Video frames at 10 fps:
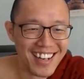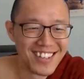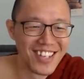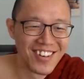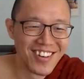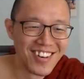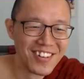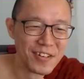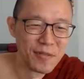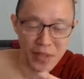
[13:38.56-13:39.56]
So
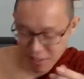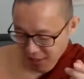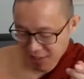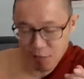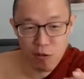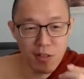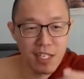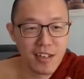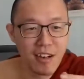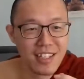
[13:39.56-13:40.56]
the moment
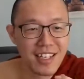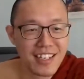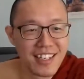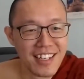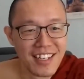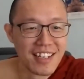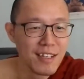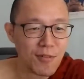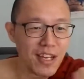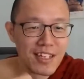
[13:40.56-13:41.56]
he ordained,
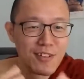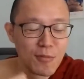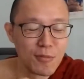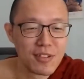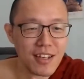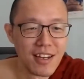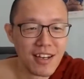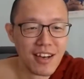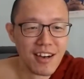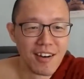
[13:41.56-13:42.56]
he wear the robes.
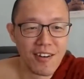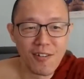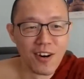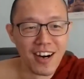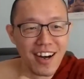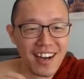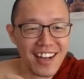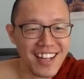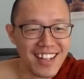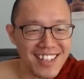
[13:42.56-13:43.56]
Oh,
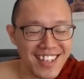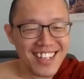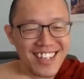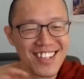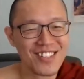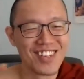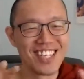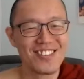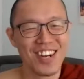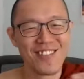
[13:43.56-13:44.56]

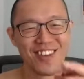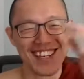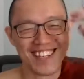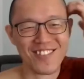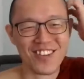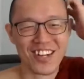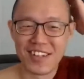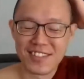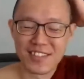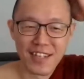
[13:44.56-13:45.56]
it's very funny, oh,
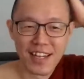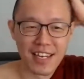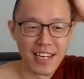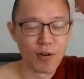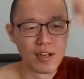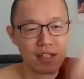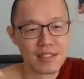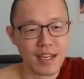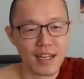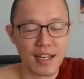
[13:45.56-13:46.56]
because there
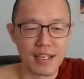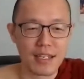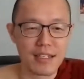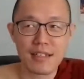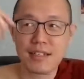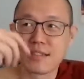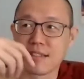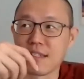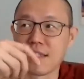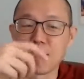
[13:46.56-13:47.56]
was another
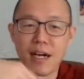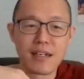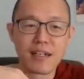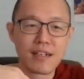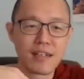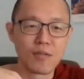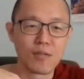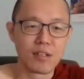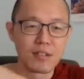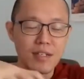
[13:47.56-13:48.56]
senior monk who
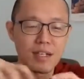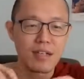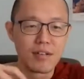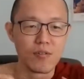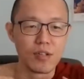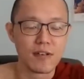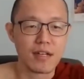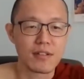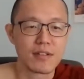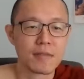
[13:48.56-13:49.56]
was with
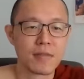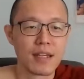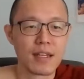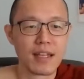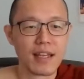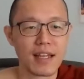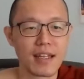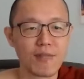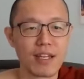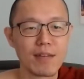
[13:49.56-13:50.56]
us, and then